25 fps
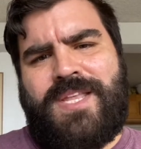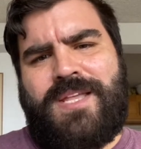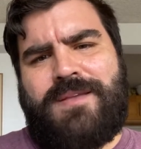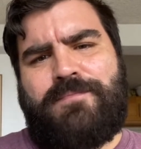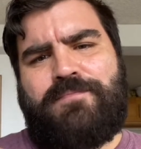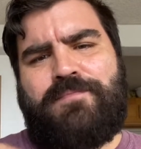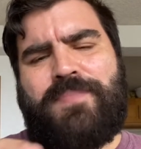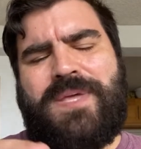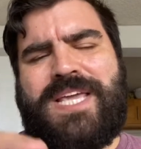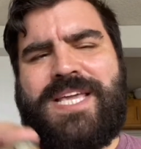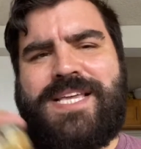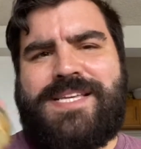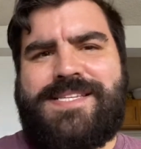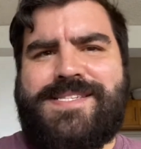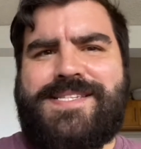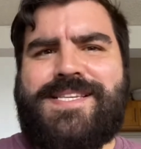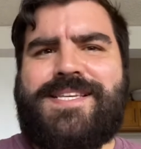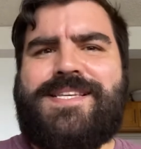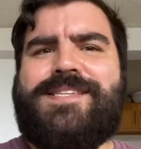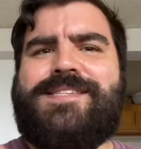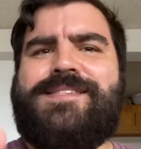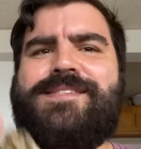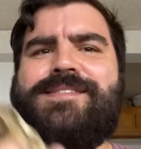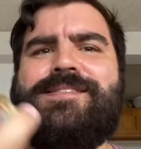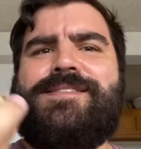
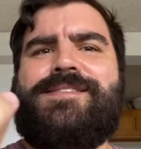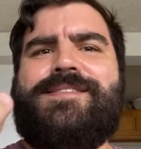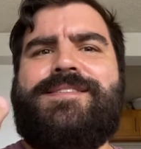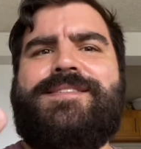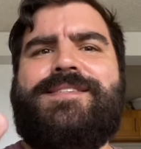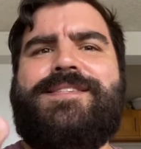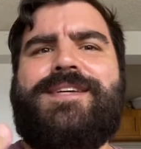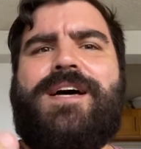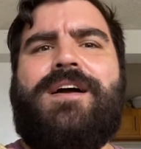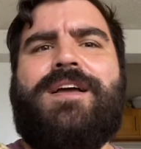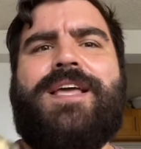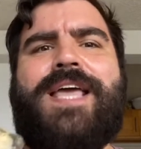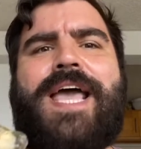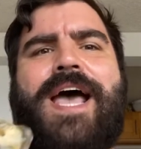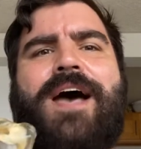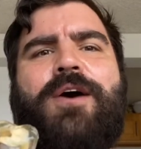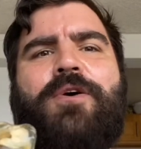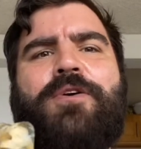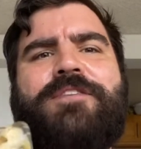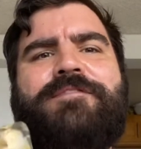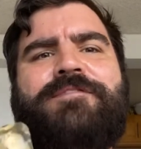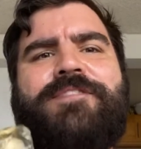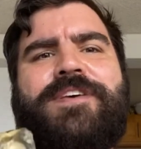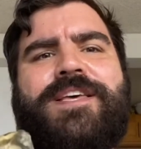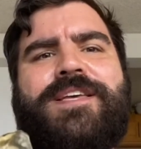pieces dug out
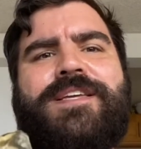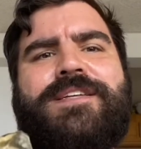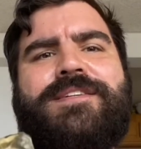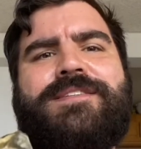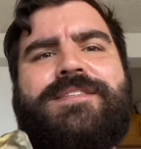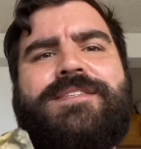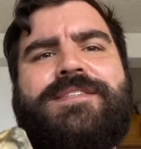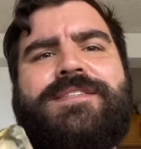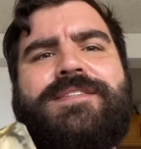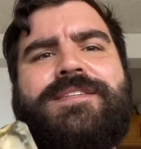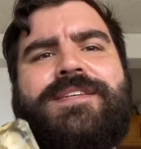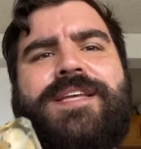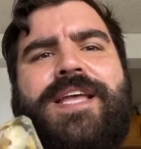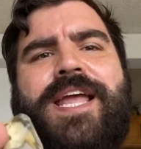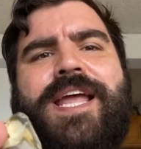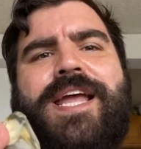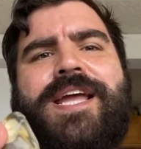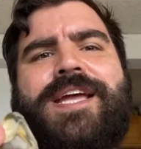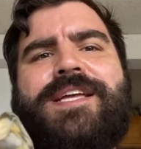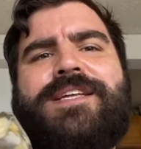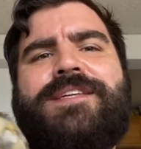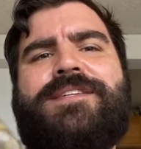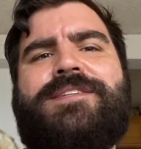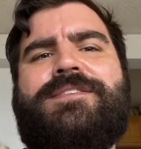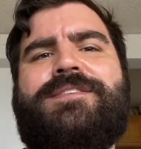of it,
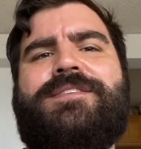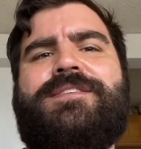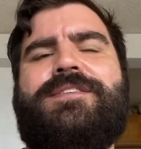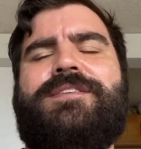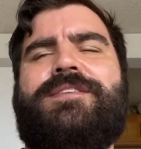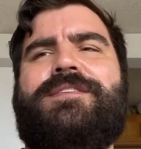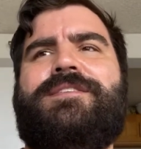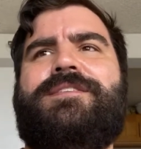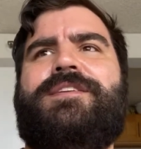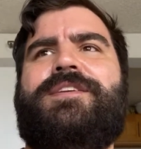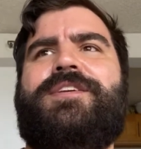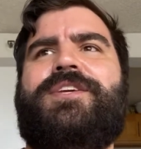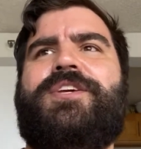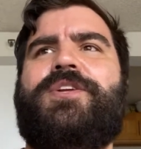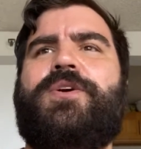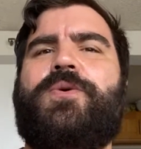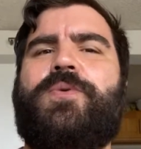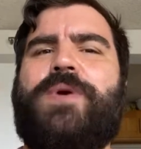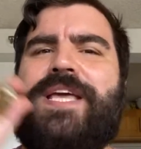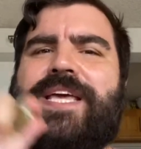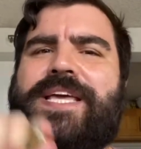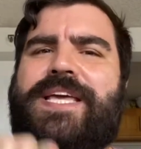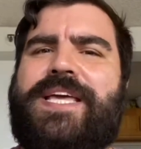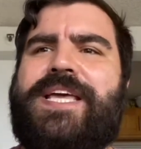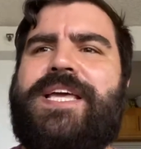and you know,
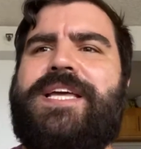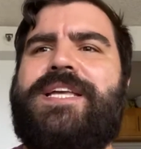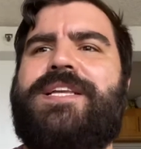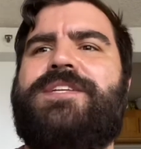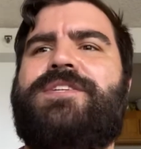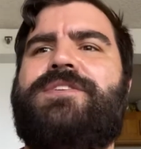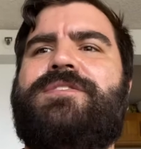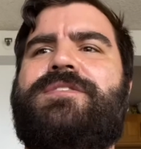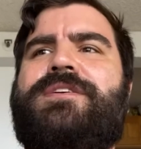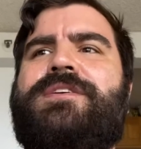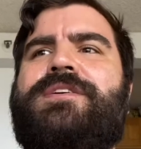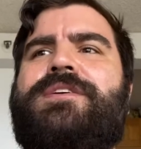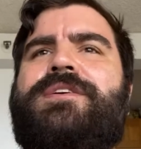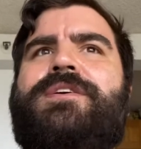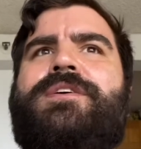it can